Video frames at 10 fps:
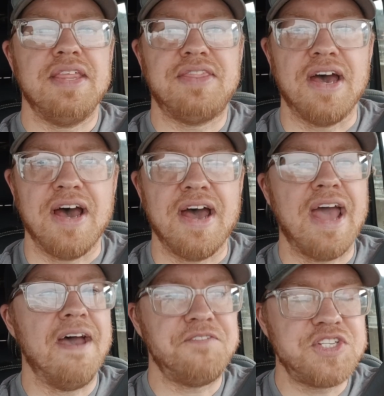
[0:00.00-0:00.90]
The
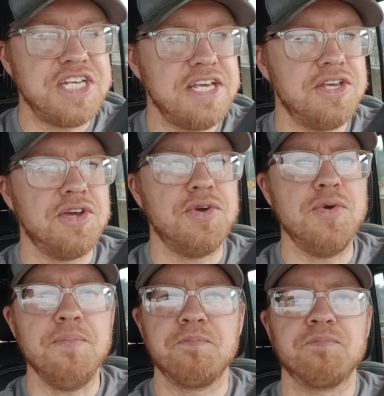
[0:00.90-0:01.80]

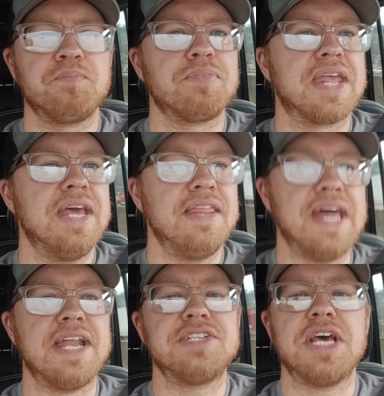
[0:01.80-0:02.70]
FCU,
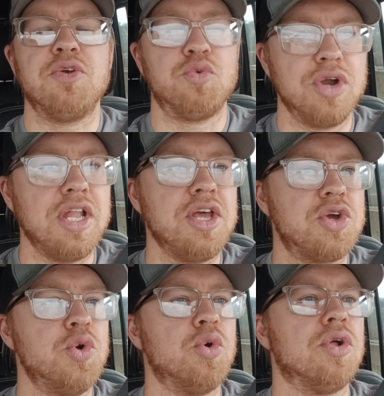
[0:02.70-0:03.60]
that is a really
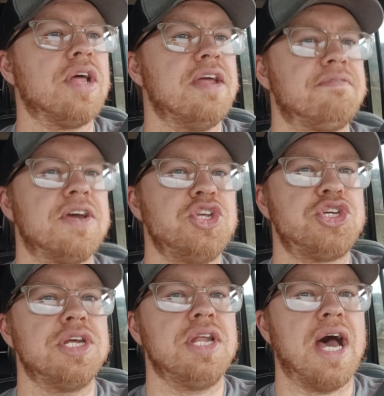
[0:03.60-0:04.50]
cool
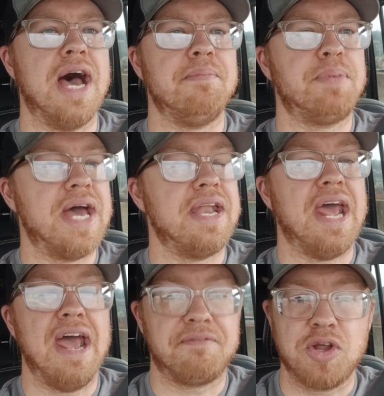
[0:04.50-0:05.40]
invention. I bet
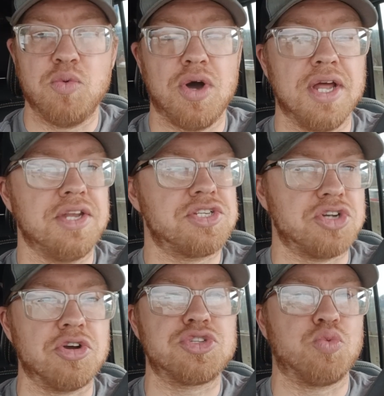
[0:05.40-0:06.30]
everyone
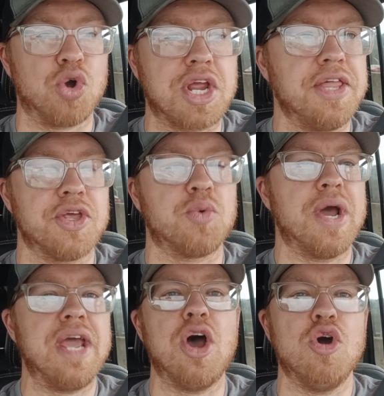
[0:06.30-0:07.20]
starts working their
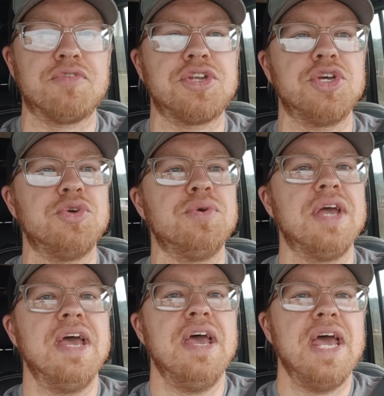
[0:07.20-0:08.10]
way over to
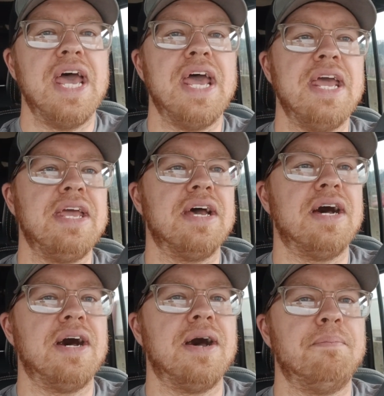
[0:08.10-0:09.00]

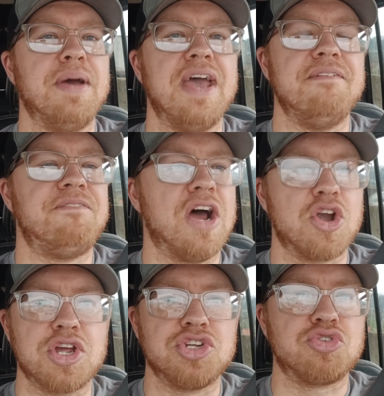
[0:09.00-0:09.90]
a fire
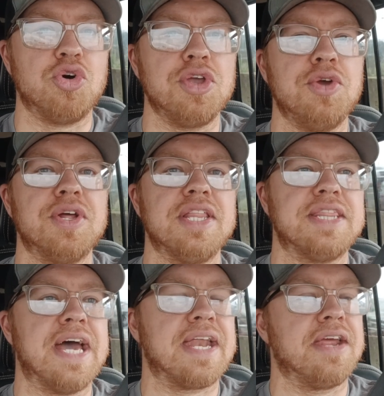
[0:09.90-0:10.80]
control unit
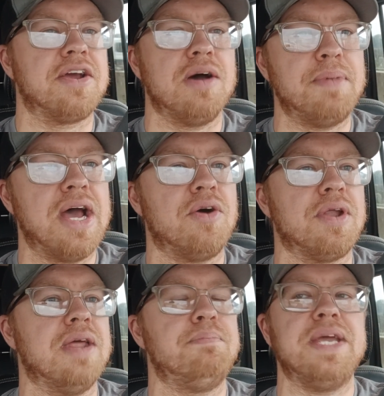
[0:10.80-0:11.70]
that can come
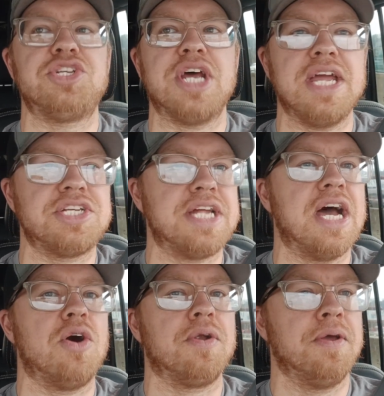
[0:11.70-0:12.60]
out and be changed out